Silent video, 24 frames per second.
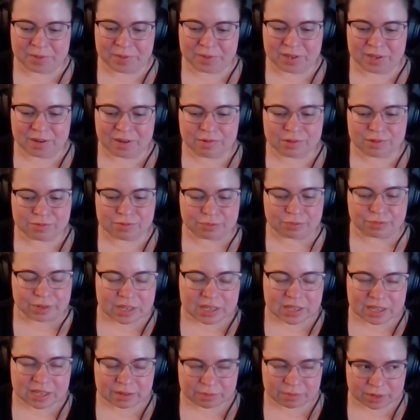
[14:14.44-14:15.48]
And it was
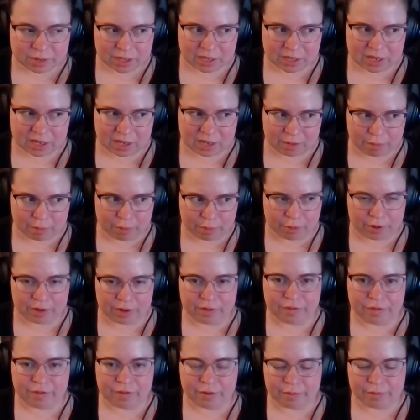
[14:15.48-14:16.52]
really, really
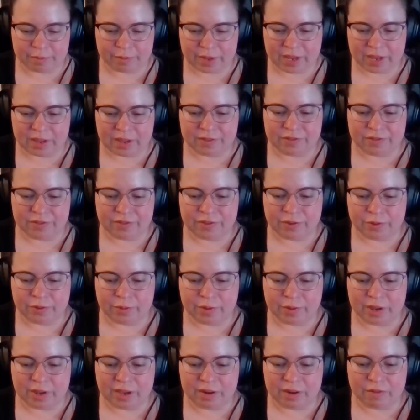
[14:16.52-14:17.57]
important for me
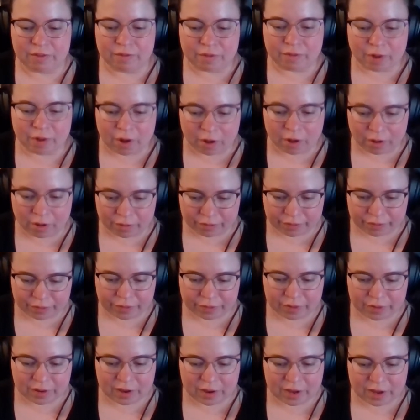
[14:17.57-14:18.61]
to
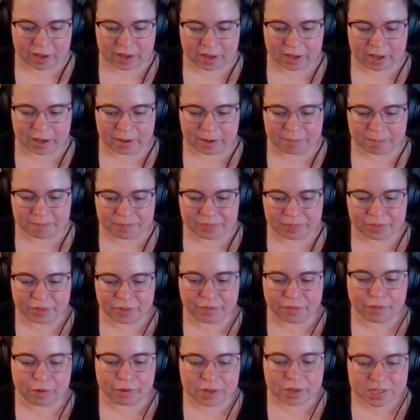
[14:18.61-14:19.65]
involve
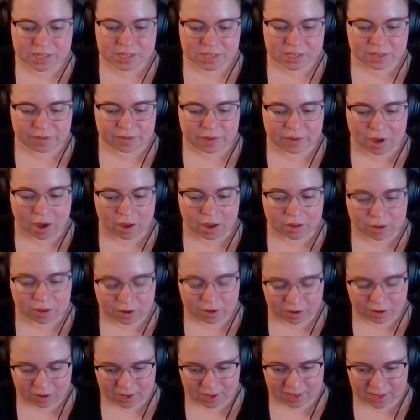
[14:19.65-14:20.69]
the voices of
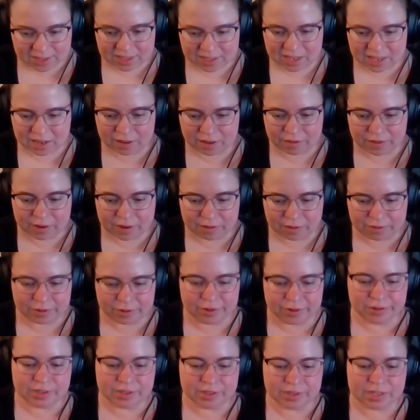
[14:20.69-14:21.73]
other Latina
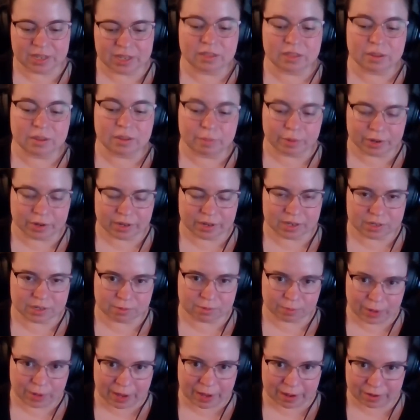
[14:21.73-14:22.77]
founders in the book as
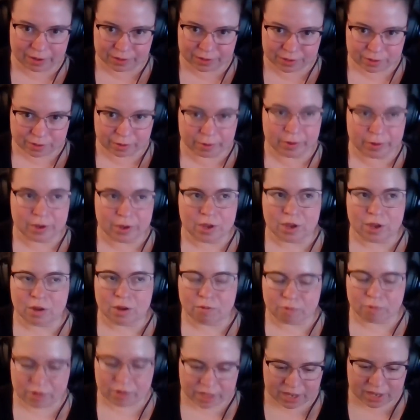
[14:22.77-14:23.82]
well. So
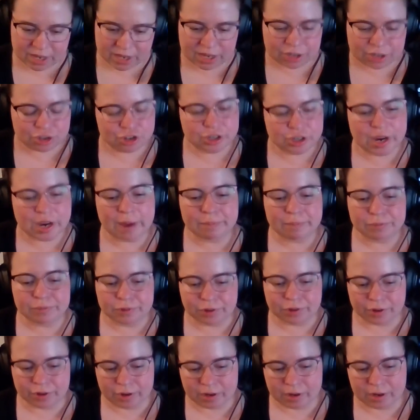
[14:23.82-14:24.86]
within each
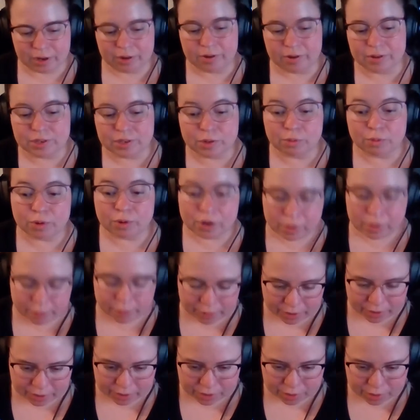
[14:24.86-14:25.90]
chapter, it's a
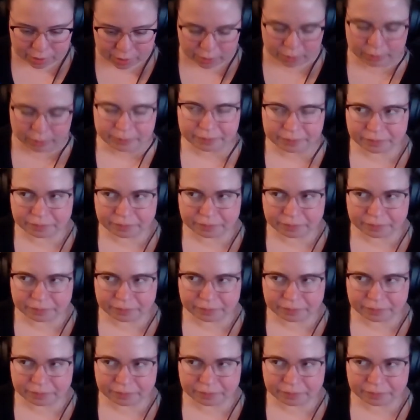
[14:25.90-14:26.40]
workbook too,